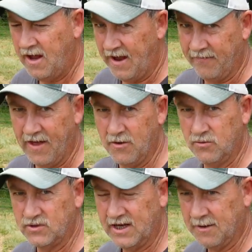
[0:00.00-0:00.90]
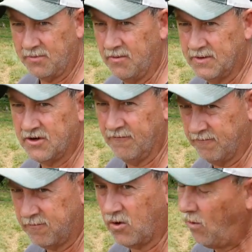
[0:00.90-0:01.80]
and those implements are
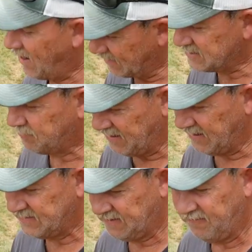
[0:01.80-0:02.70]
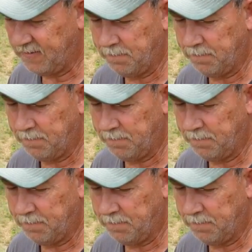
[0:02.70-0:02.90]
quite expensive.